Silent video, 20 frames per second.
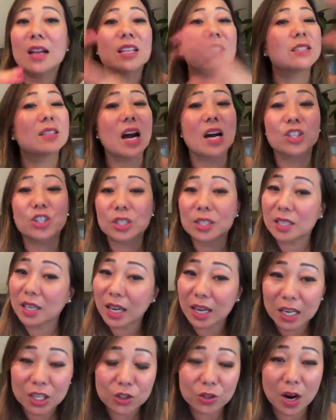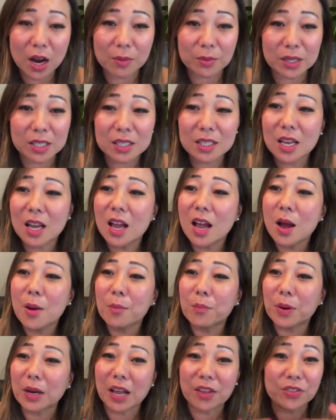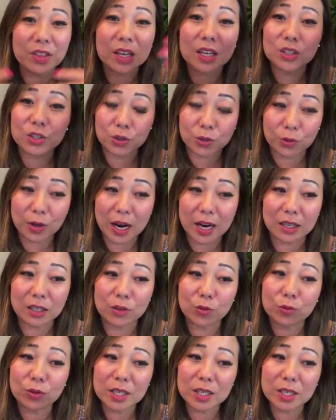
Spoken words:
It's not just K-dramas, but I think it's great.